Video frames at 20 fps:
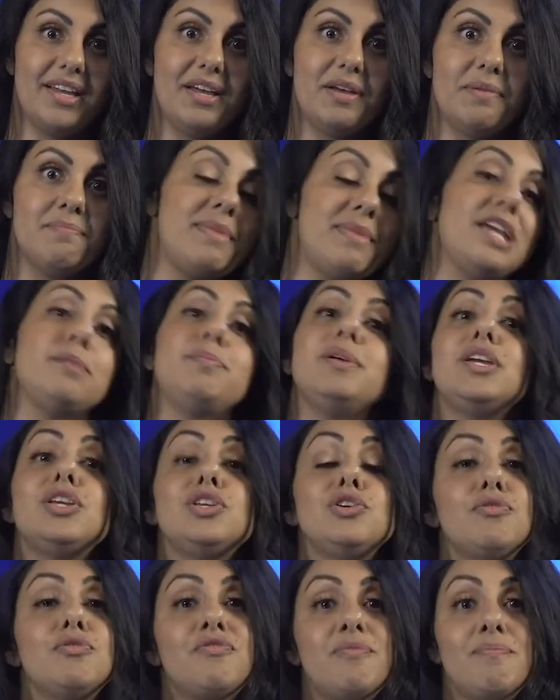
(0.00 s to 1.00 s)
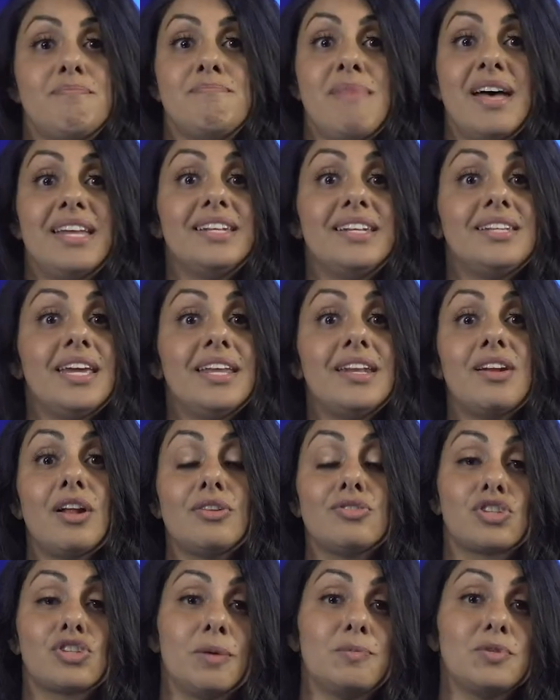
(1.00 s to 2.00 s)
Maybe you've meditated
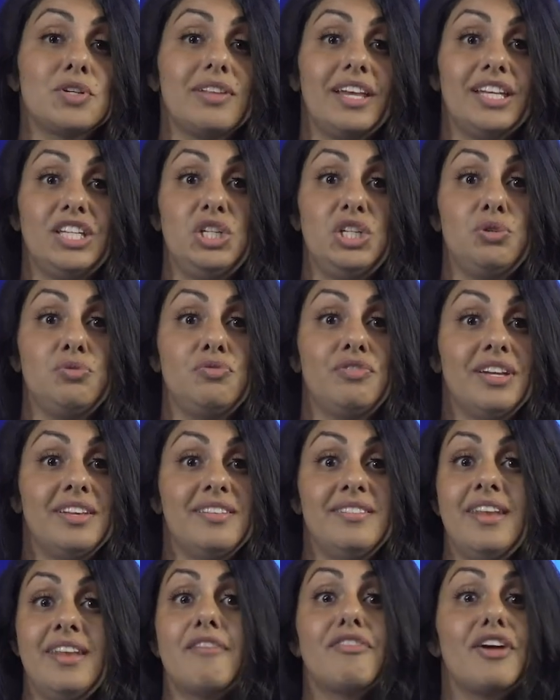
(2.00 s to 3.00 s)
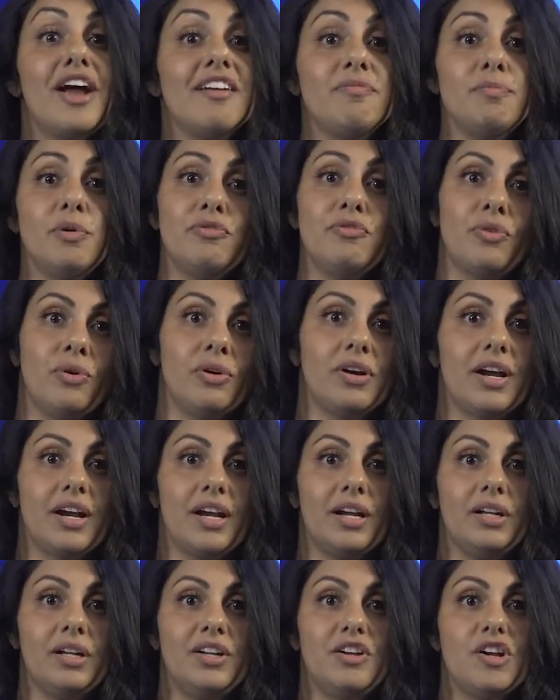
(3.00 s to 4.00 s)
on Scripture like you've never have
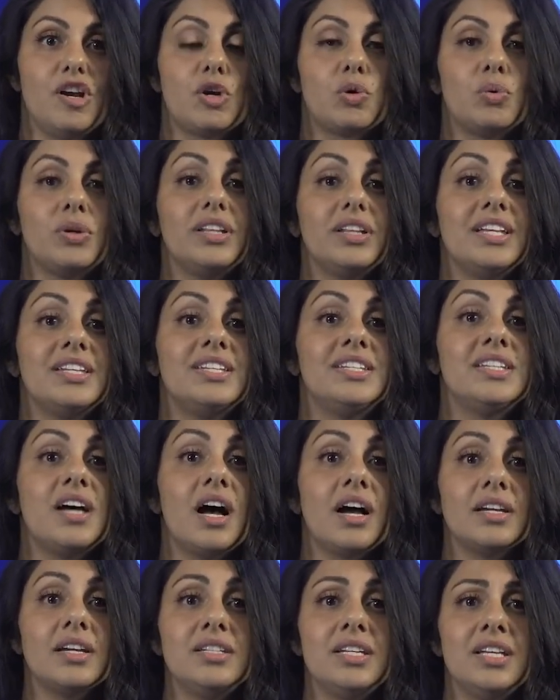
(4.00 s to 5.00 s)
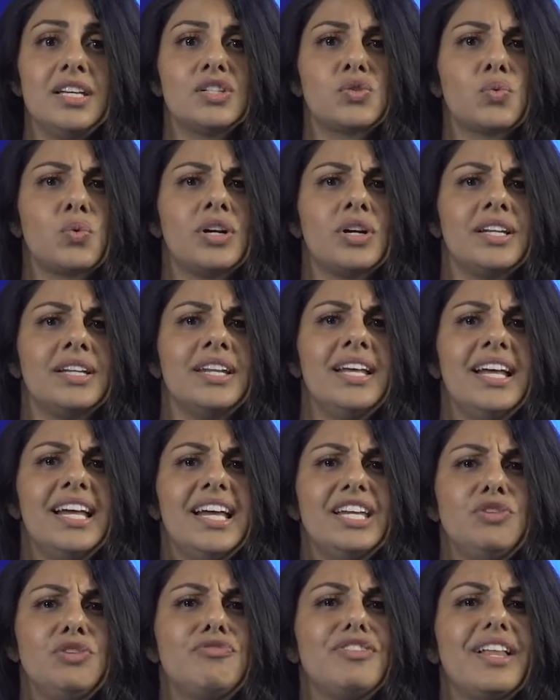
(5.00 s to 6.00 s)
before, really dug into His Word and
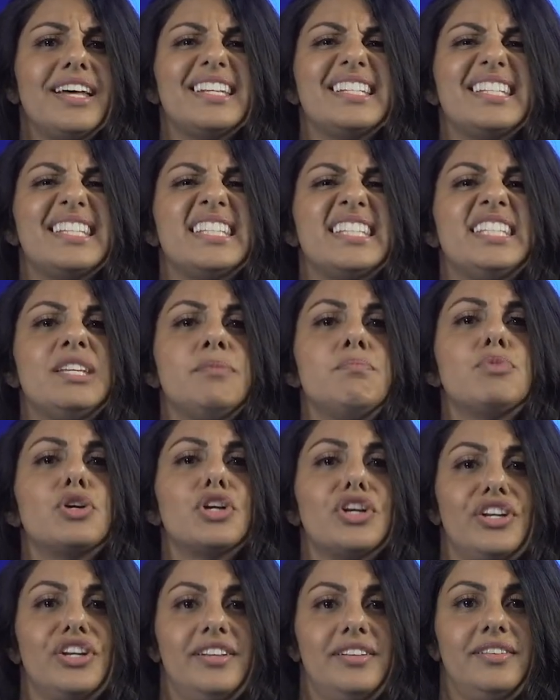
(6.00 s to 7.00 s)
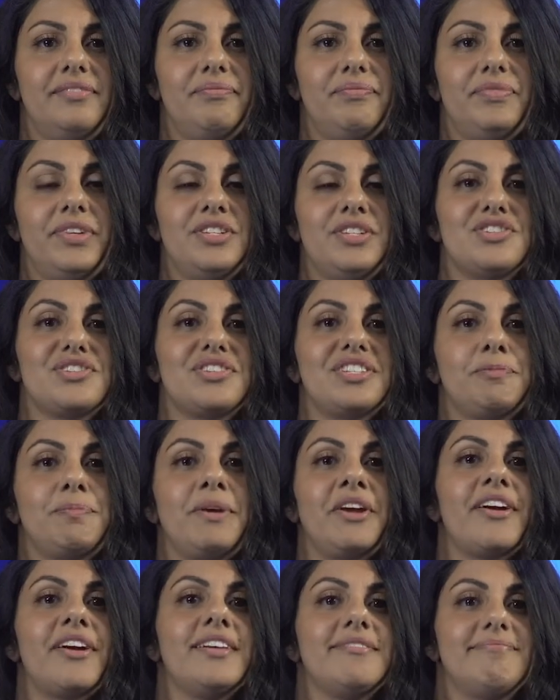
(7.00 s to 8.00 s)
you've let it simmer in your
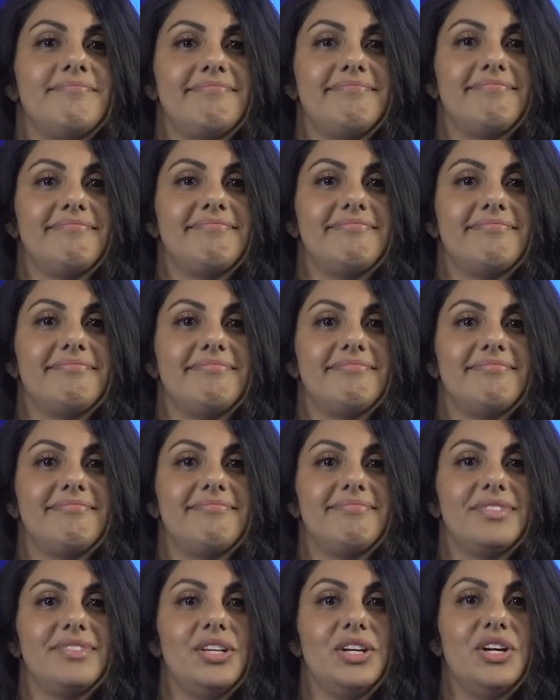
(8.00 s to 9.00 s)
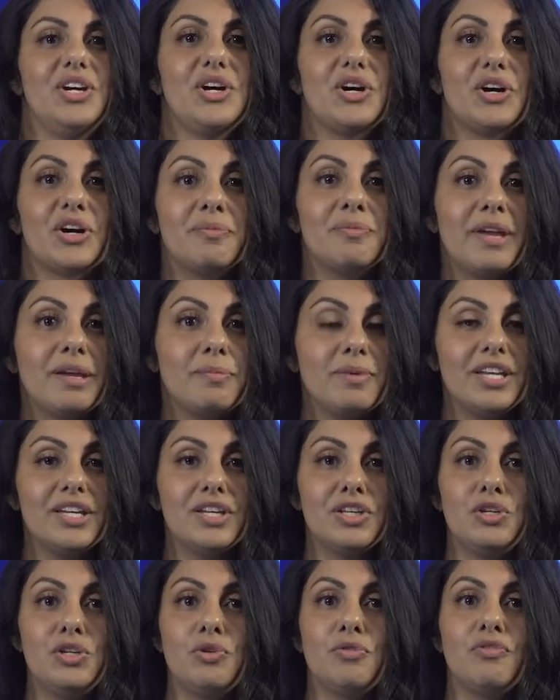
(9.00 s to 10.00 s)
spirit. Or maybe
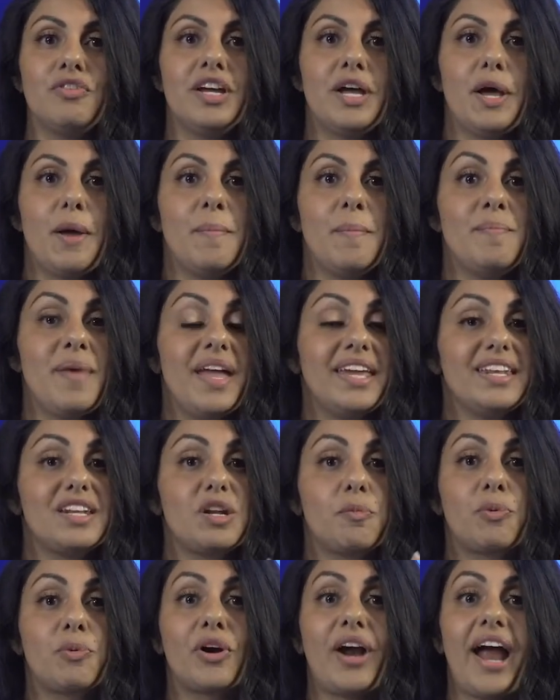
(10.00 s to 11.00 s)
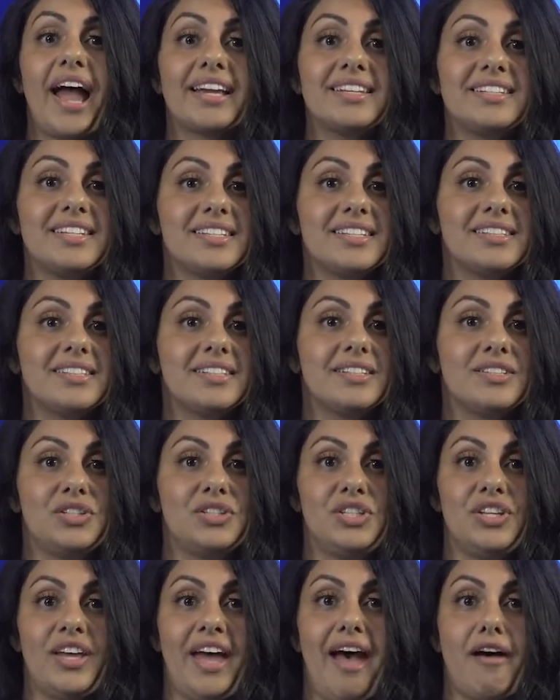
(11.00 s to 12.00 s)
you've made it a practice
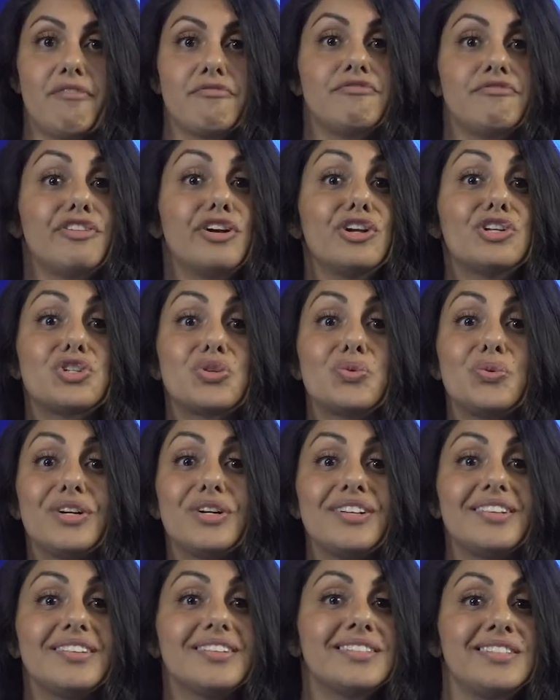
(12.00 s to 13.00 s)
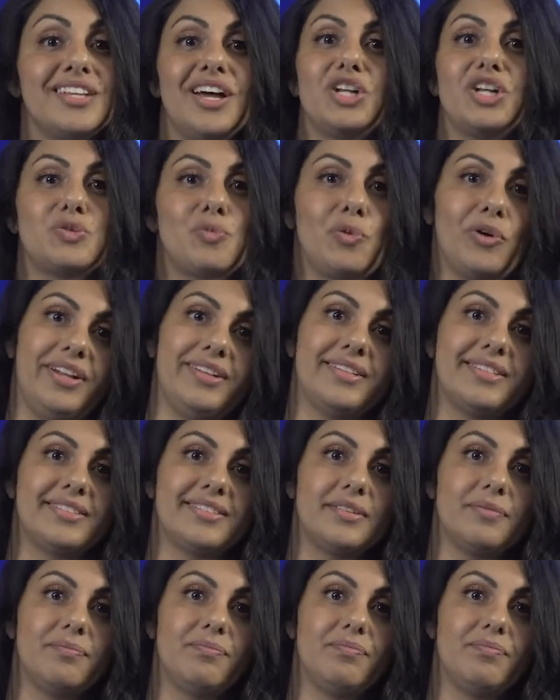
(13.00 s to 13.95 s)
to have virtual touch points